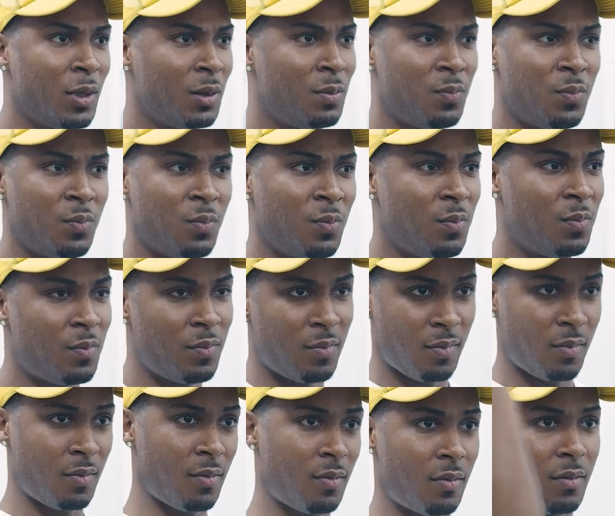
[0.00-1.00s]
I was
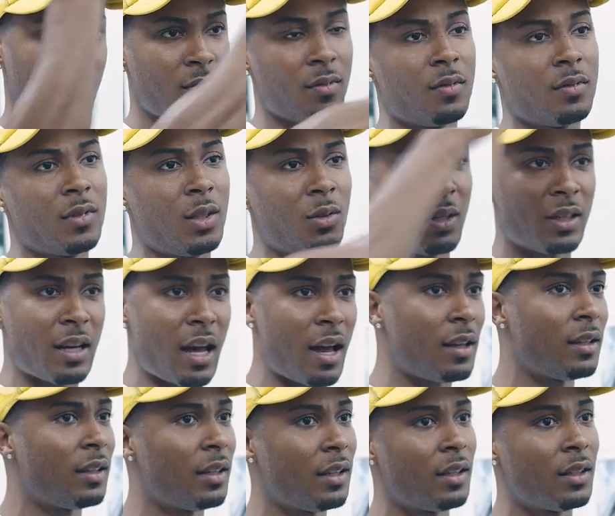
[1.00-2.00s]
doing
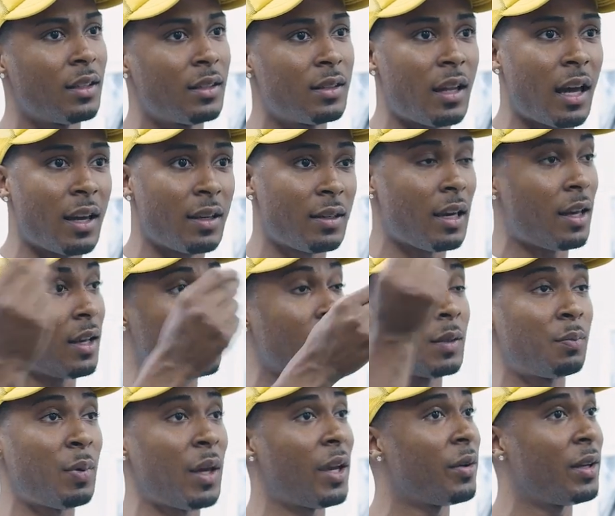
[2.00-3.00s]
all this. Like, yeah,
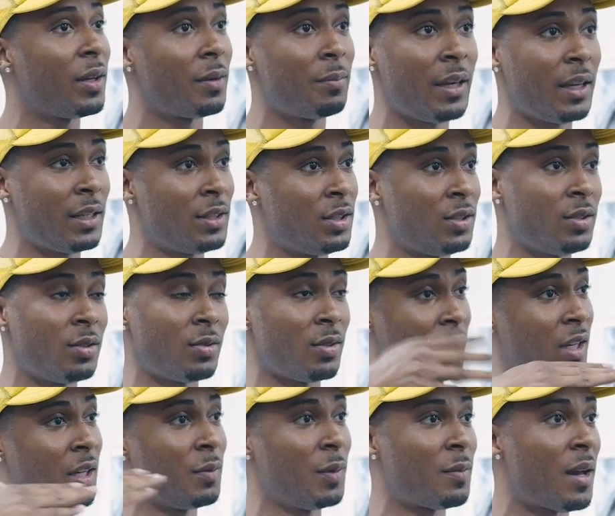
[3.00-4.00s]
because period, bitch.
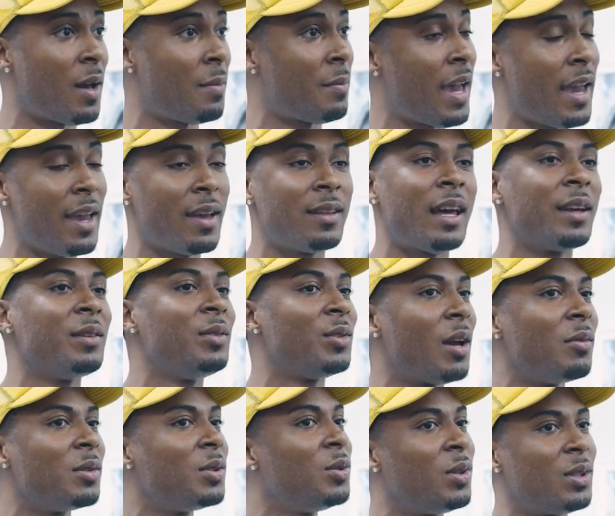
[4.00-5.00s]
You going to give me my mail. Like,
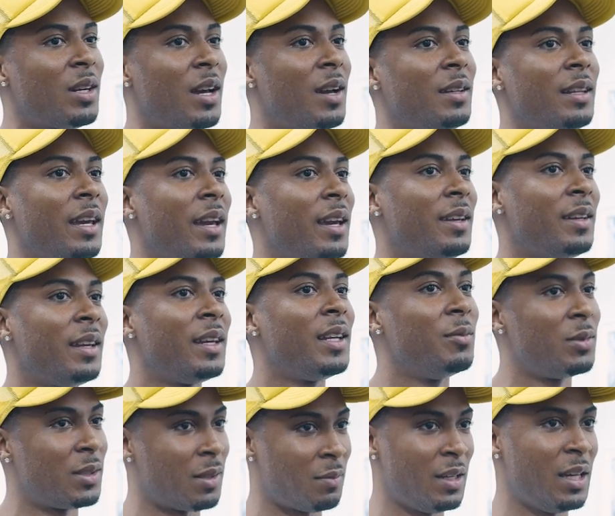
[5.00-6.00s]
you know, I was doing all that.
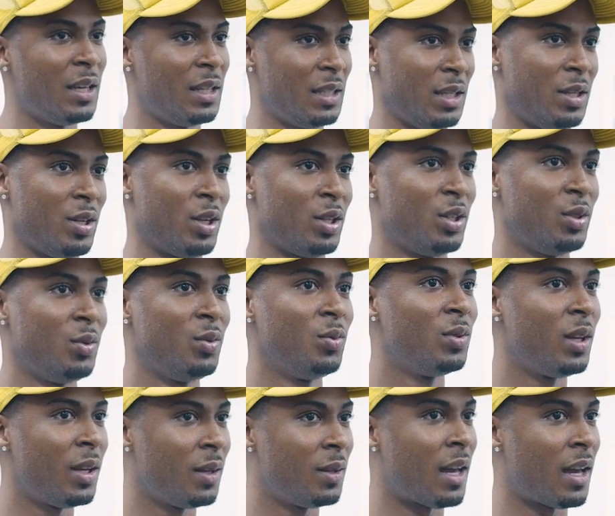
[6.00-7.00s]
And there was some niggas in there,
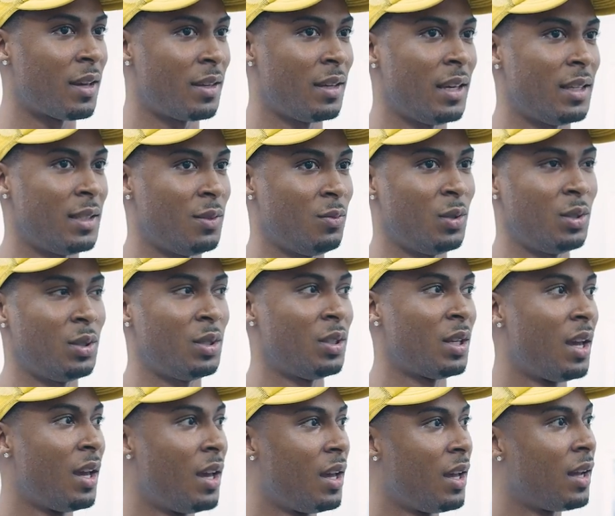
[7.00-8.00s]
too, that I guess
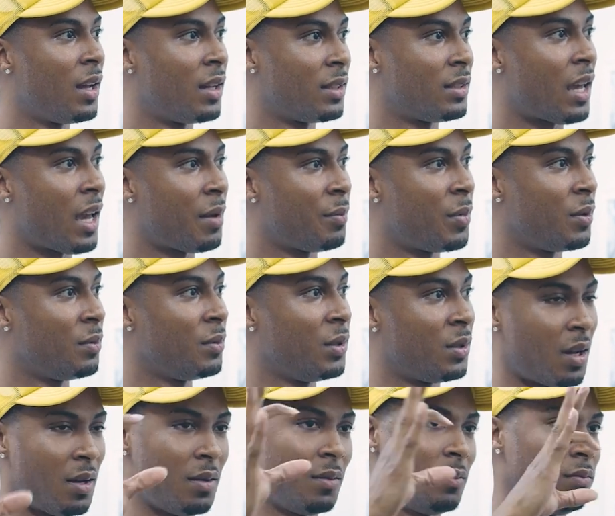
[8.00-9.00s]
was a type
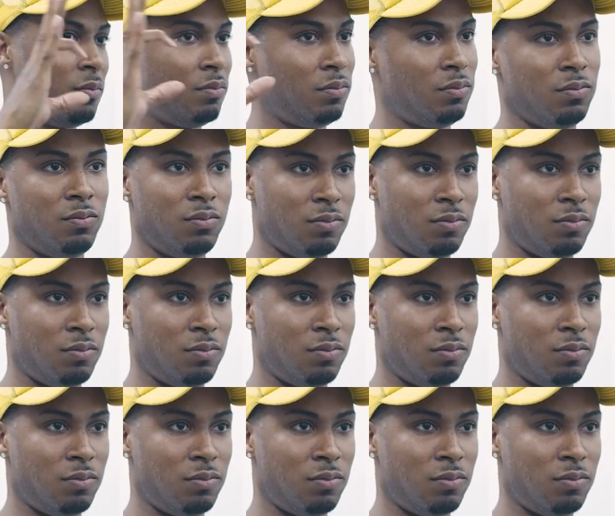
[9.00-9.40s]
of, you know,